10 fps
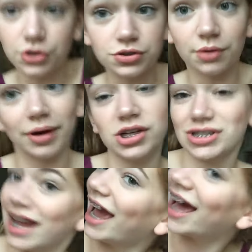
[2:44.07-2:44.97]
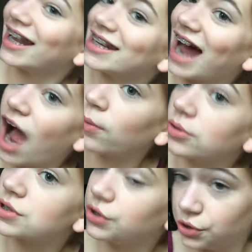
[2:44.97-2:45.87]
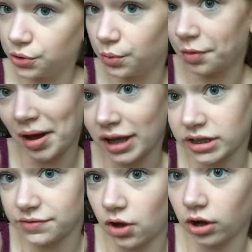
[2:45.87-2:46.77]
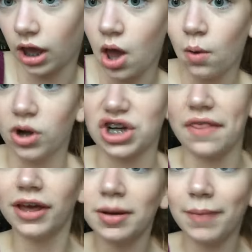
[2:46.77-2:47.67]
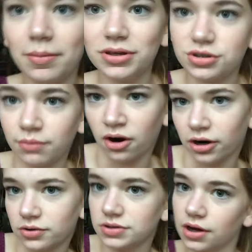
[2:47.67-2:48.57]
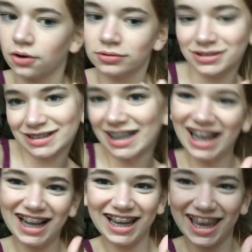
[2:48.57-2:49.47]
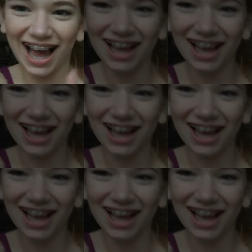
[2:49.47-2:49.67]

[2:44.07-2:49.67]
so, so much, and I will see you with my next vlog, which I think might be tomorrow, so yeah.